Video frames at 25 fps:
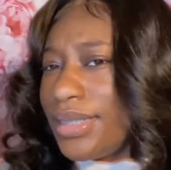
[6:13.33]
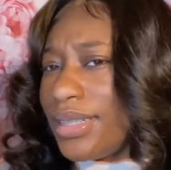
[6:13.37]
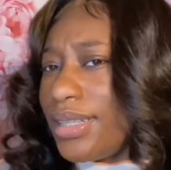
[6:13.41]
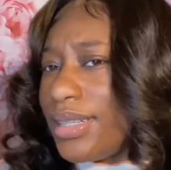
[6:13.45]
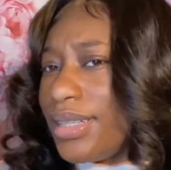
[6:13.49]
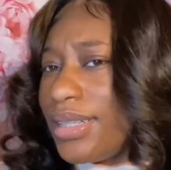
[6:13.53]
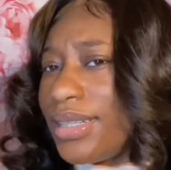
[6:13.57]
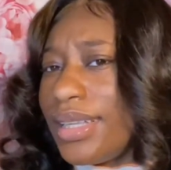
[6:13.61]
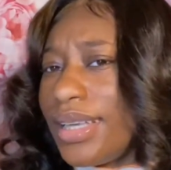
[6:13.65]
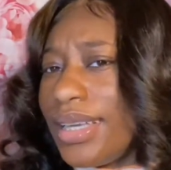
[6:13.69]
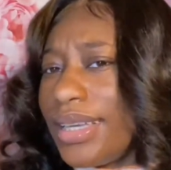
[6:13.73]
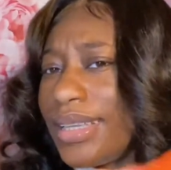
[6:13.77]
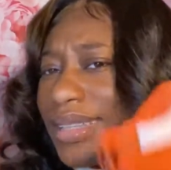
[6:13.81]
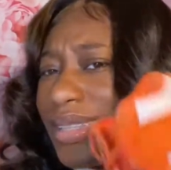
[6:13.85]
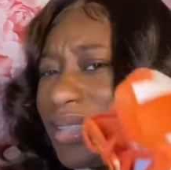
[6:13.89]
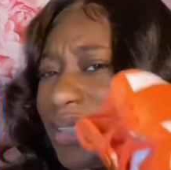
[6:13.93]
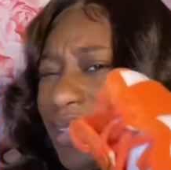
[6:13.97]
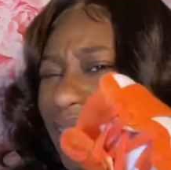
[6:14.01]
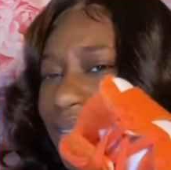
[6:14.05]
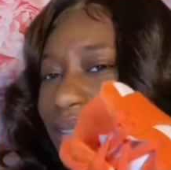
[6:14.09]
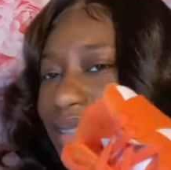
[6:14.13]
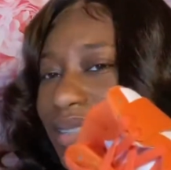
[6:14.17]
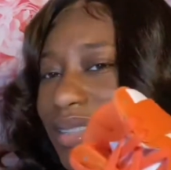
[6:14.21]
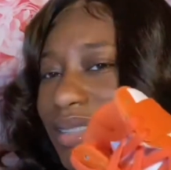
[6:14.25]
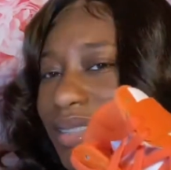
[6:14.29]
like
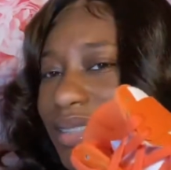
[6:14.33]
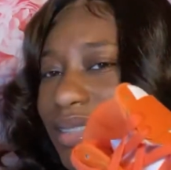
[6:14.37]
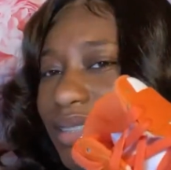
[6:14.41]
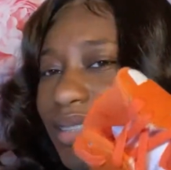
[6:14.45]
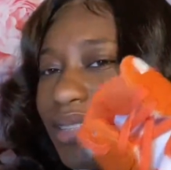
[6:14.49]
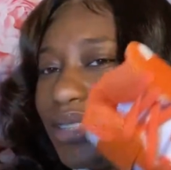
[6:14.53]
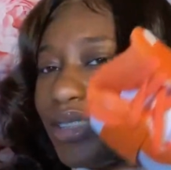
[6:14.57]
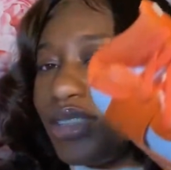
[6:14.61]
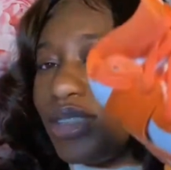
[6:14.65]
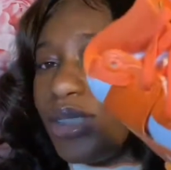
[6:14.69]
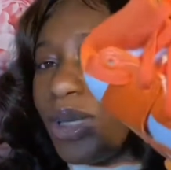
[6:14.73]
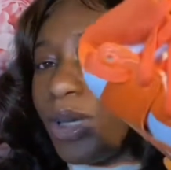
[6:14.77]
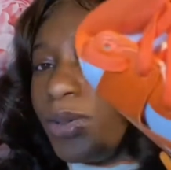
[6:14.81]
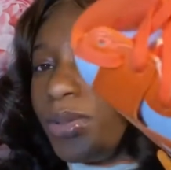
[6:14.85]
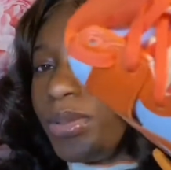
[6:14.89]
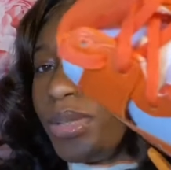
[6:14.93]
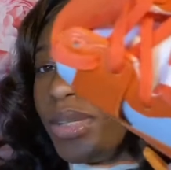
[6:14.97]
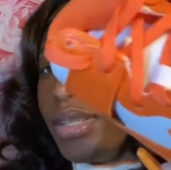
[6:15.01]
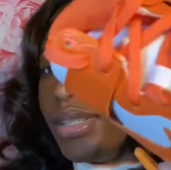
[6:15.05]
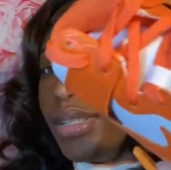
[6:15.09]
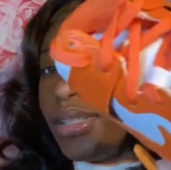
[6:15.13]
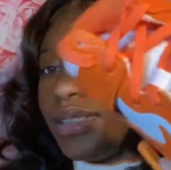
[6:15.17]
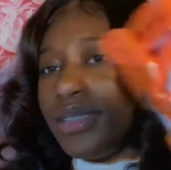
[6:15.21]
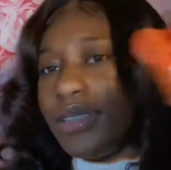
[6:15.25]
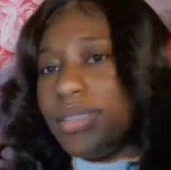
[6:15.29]
this is
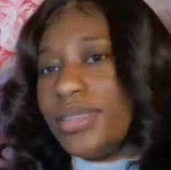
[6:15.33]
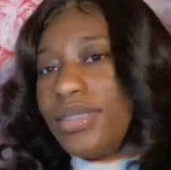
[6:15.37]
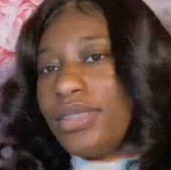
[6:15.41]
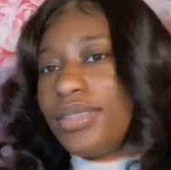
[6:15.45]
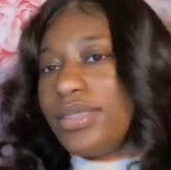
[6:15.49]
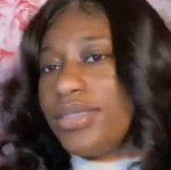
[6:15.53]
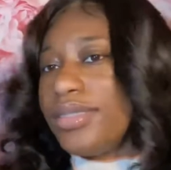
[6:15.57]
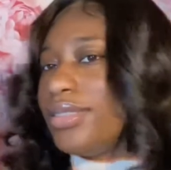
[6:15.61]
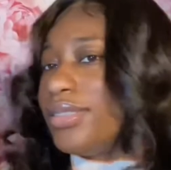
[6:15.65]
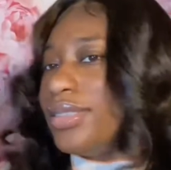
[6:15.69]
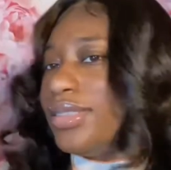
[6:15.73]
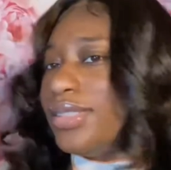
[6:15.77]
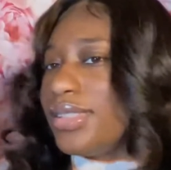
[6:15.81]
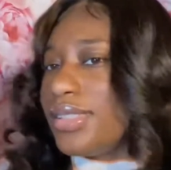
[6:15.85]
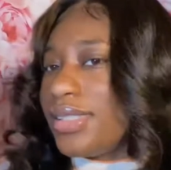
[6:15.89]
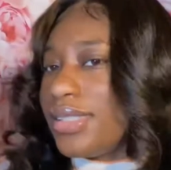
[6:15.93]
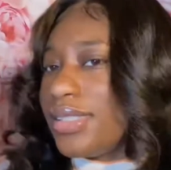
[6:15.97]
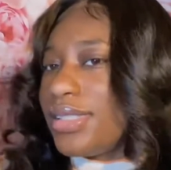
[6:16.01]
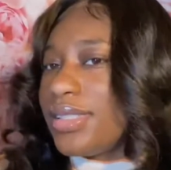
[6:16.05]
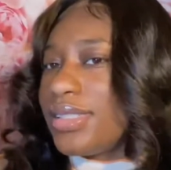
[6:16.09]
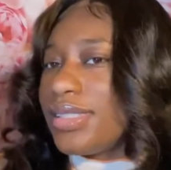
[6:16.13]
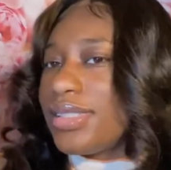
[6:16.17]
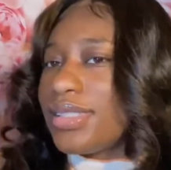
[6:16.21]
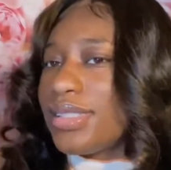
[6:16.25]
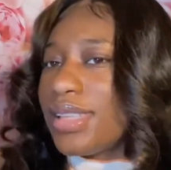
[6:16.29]
choker. This
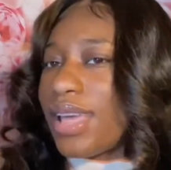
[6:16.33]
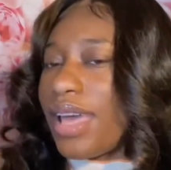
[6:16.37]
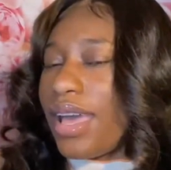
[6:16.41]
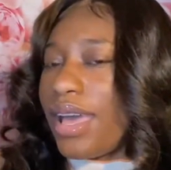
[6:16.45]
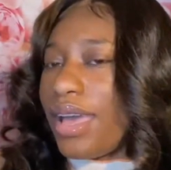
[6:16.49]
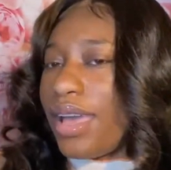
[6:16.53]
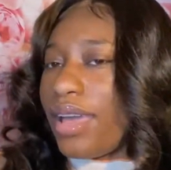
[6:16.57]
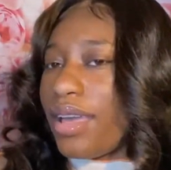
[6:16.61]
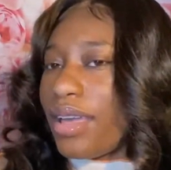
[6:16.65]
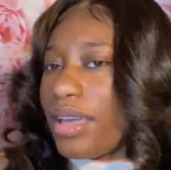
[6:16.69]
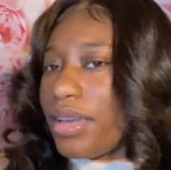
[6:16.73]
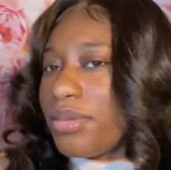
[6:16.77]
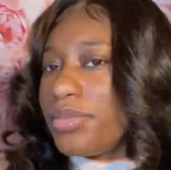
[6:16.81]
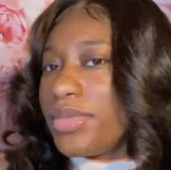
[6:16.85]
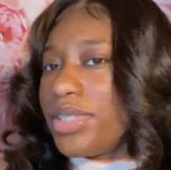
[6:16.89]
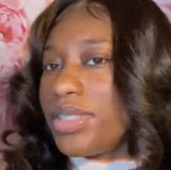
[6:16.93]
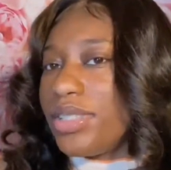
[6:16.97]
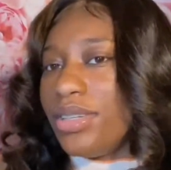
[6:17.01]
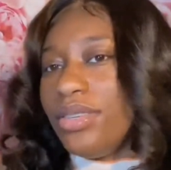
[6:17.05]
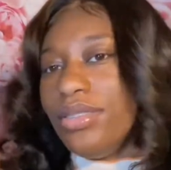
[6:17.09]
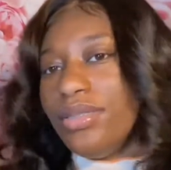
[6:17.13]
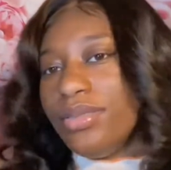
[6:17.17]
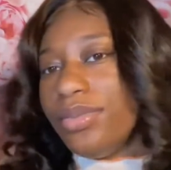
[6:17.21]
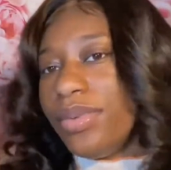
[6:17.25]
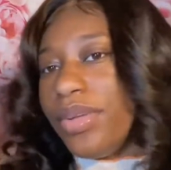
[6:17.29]
is I'm
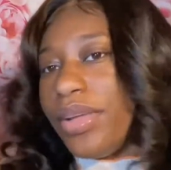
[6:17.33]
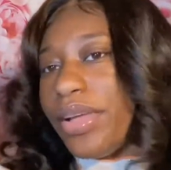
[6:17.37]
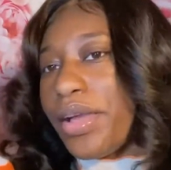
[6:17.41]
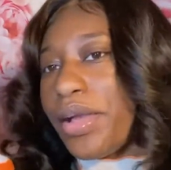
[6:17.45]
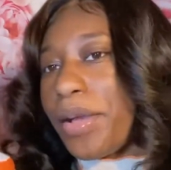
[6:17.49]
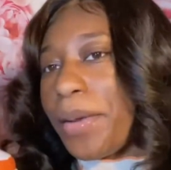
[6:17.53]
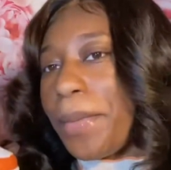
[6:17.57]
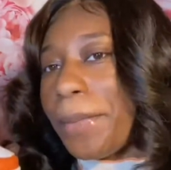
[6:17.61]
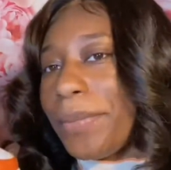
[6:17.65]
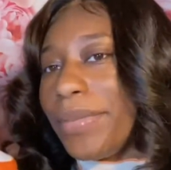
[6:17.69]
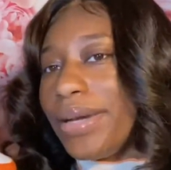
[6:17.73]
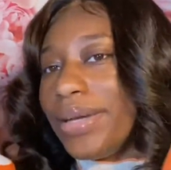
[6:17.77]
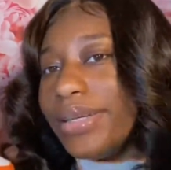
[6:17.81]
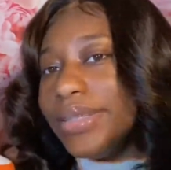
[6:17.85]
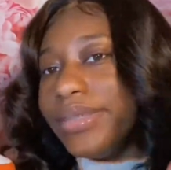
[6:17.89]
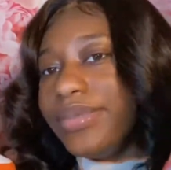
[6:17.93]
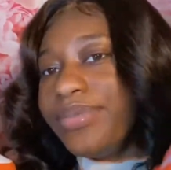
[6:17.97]
chill. But